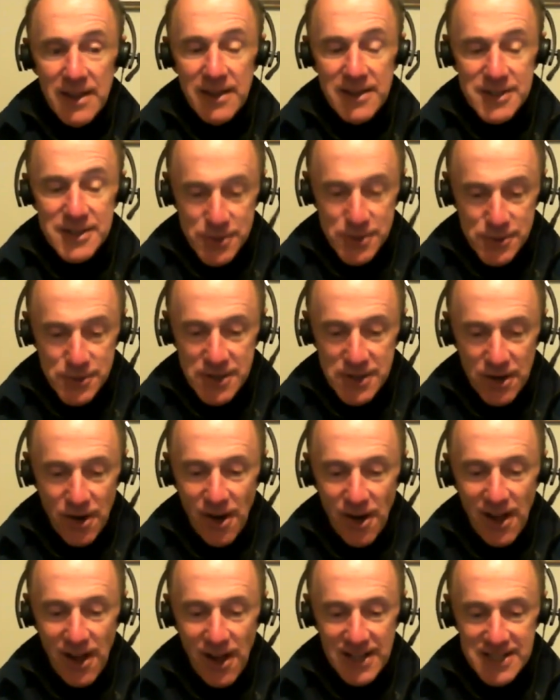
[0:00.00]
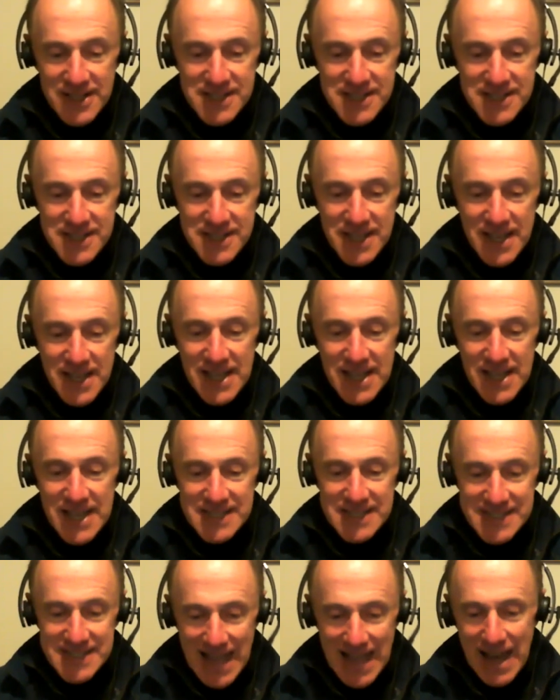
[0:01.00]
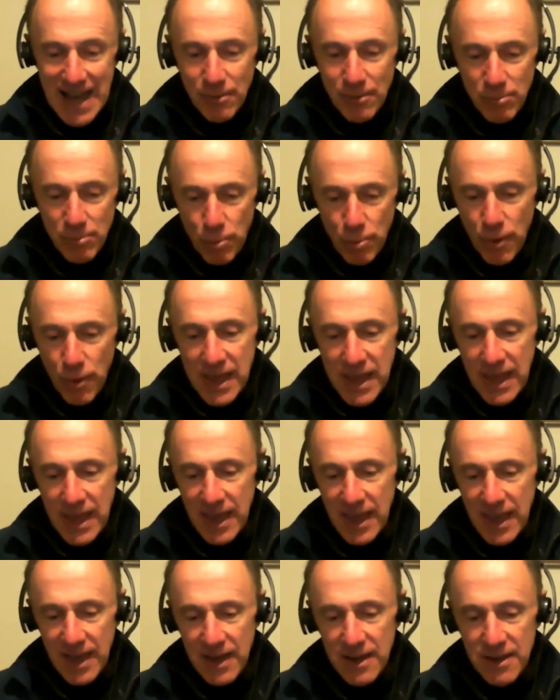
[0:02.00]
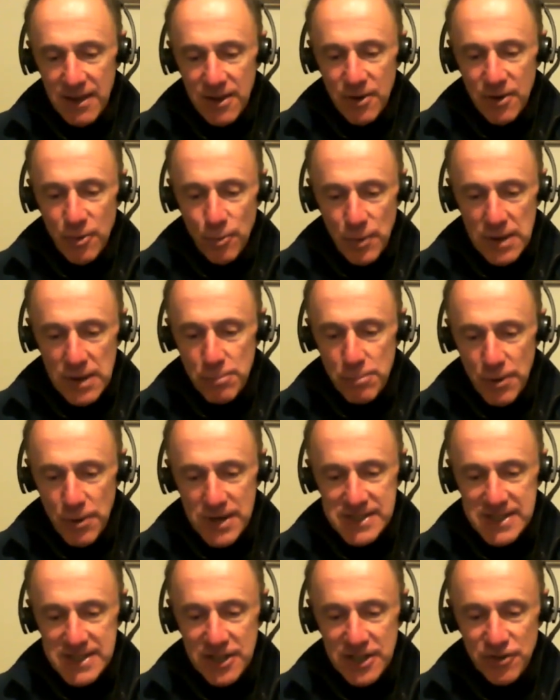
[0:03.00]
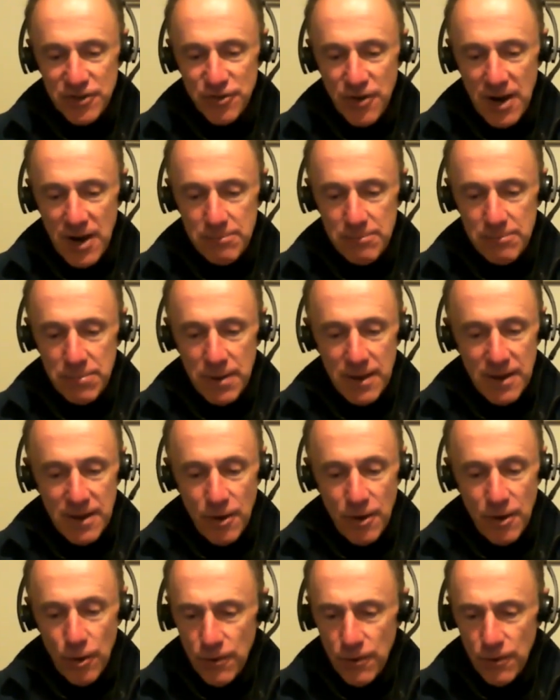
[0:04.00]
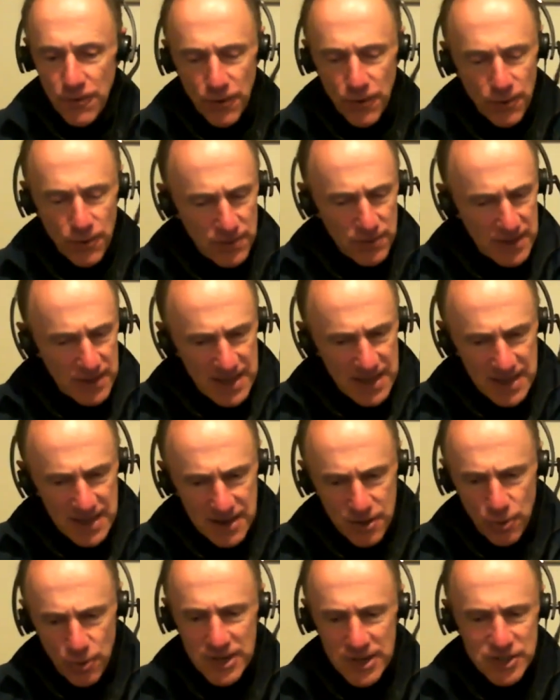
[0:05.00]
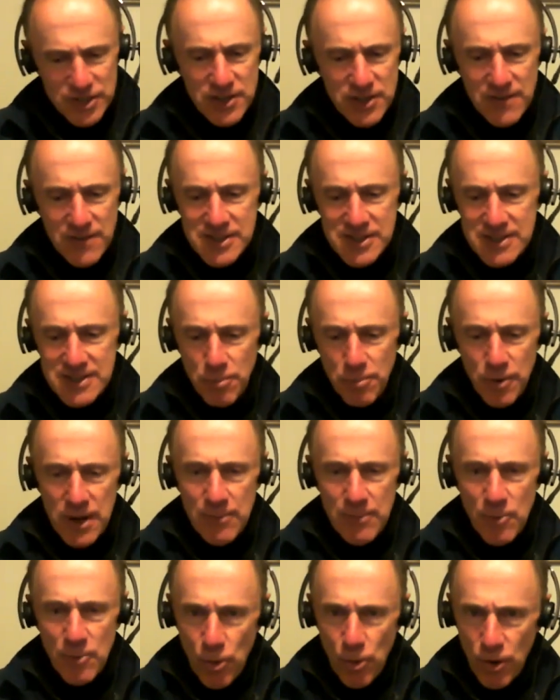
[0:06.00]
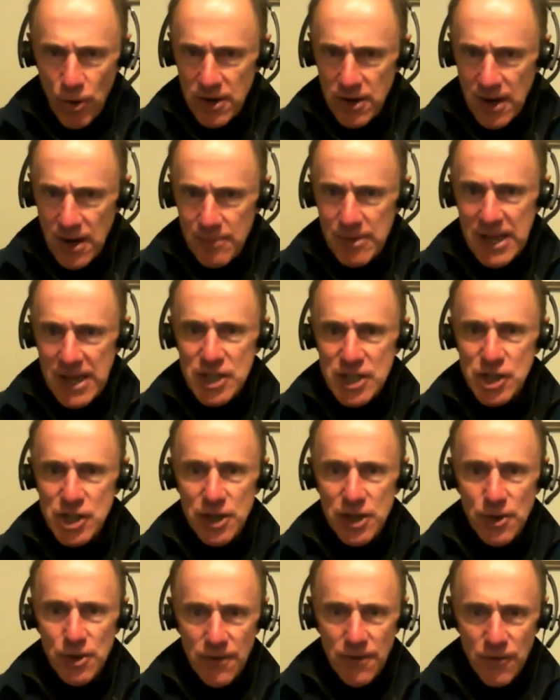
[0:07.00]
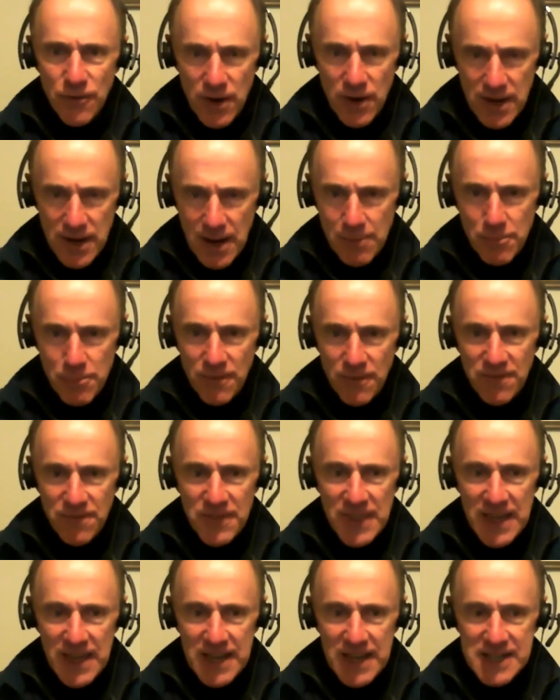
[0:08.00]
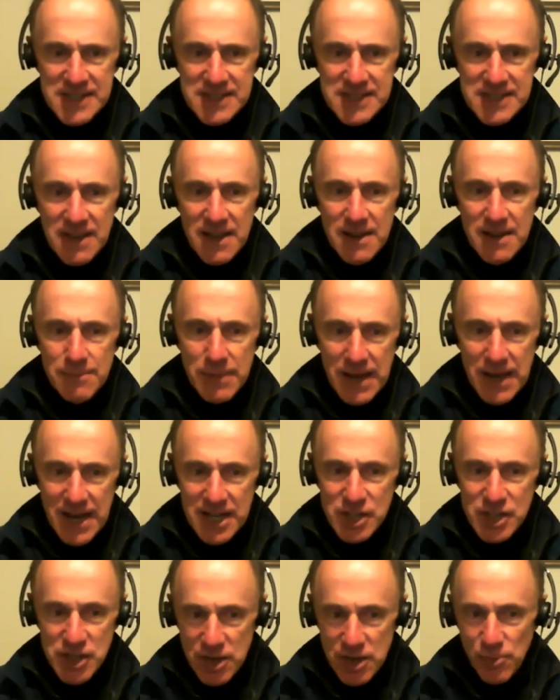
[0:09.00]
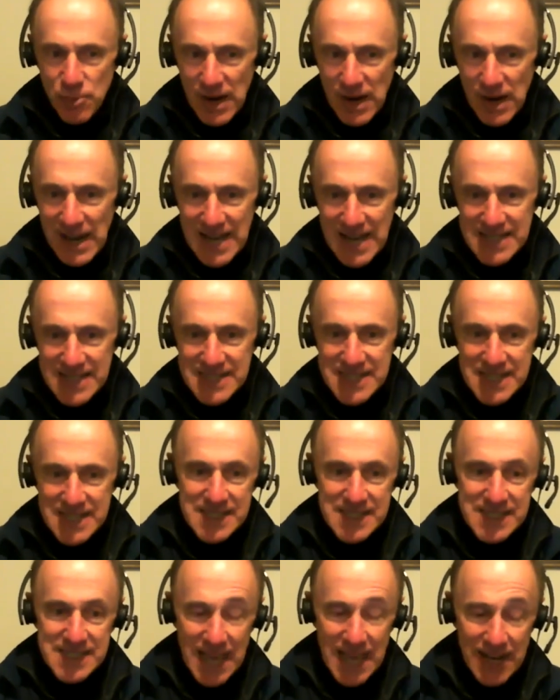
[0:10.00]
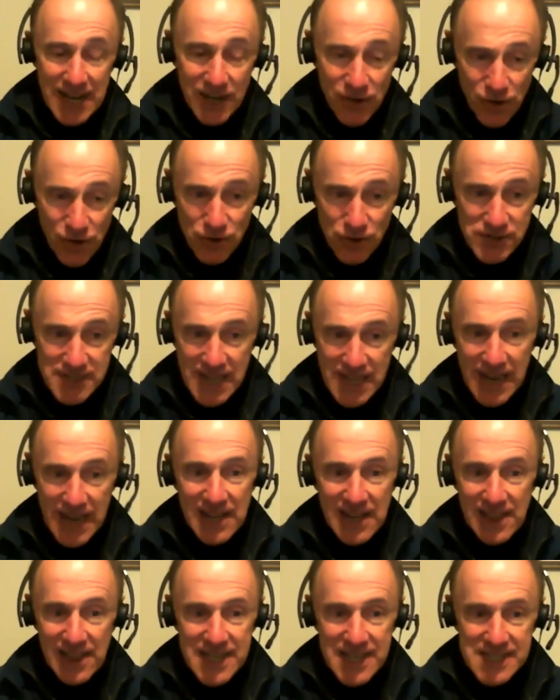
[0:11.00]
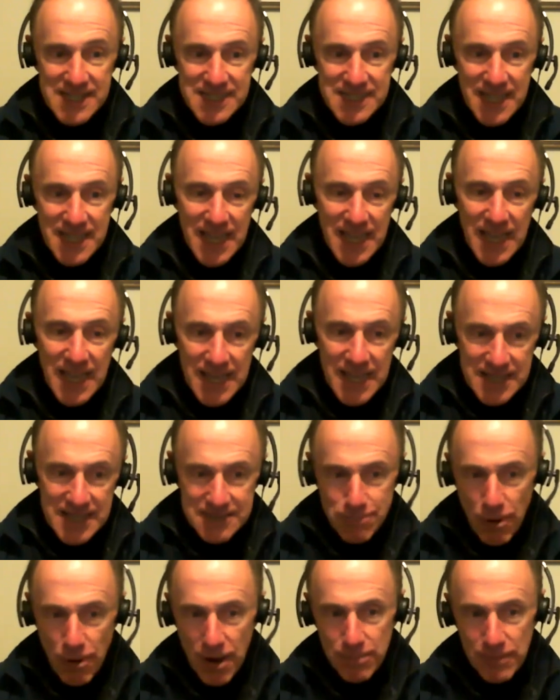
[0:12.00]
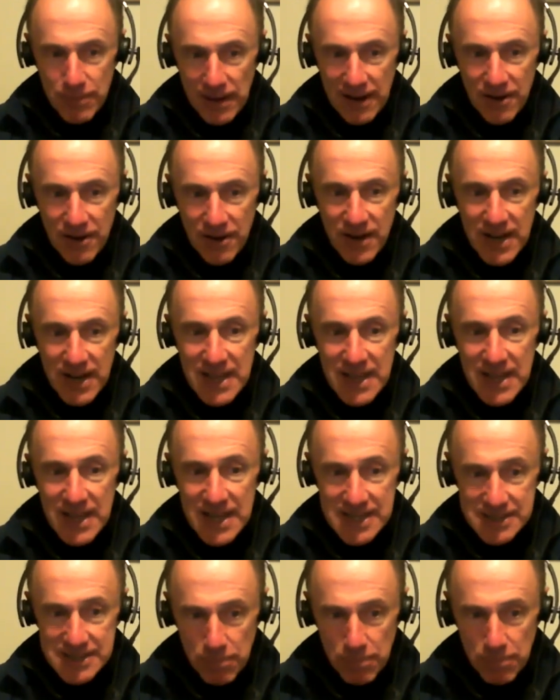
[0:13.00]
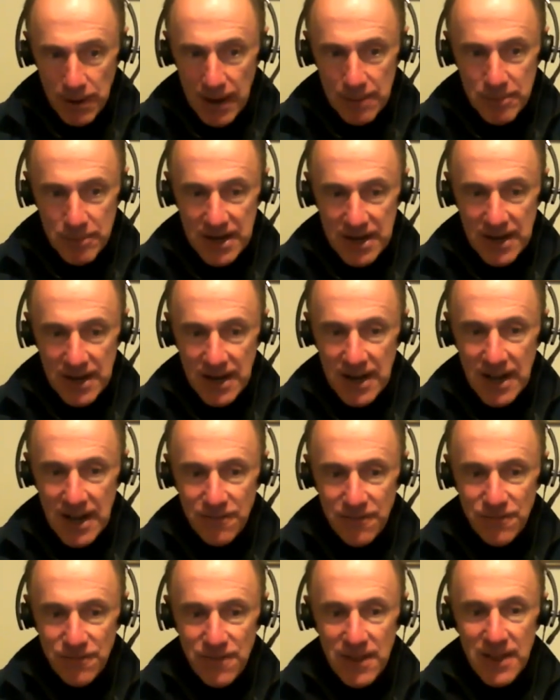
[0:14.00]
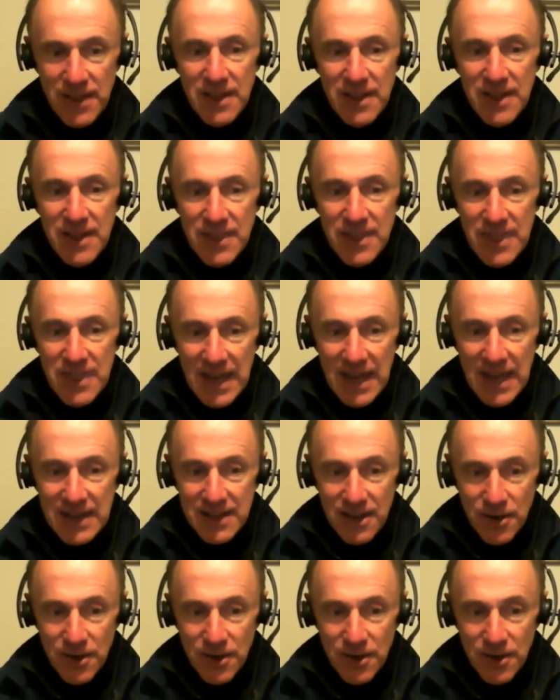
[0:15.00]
Susan Collins is now breaking with President Trump over the question of the Supreme Court nomination, over a number of things, because she realizes that in her state, at least, his popularity has plummeted enough that